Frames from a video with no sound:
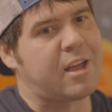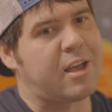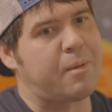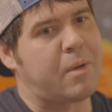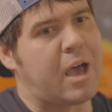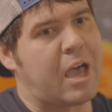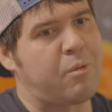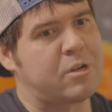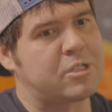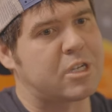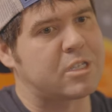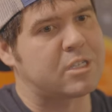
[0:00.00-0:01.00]
um, I
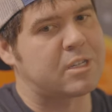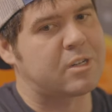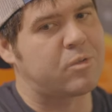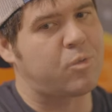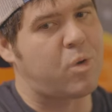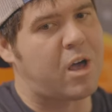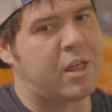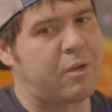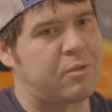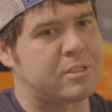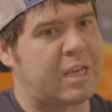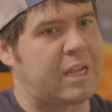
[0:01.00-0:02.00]
would just, while I
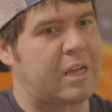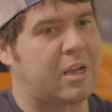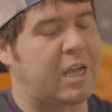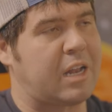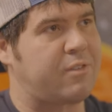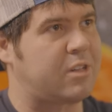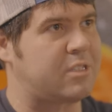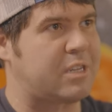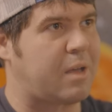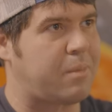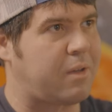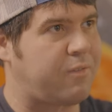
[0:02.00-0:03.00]
was like kind of on
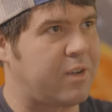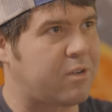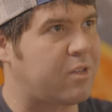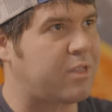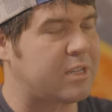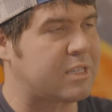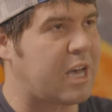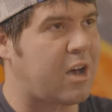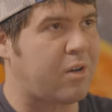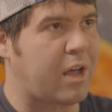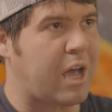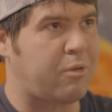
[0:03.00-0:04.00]
standby figuring things
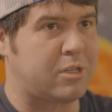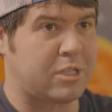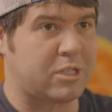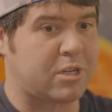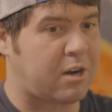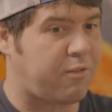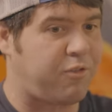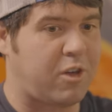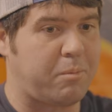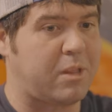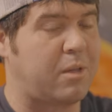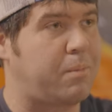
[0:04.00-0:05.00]
out, I would just start
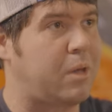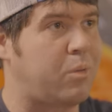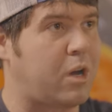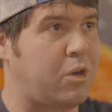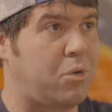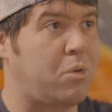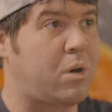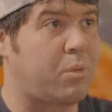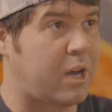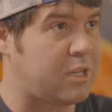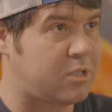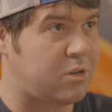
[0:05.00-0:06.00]
filming the B Y U
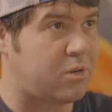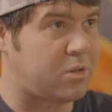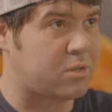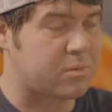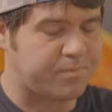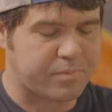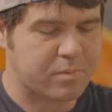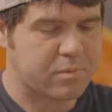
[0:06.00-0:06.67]
Hawaii students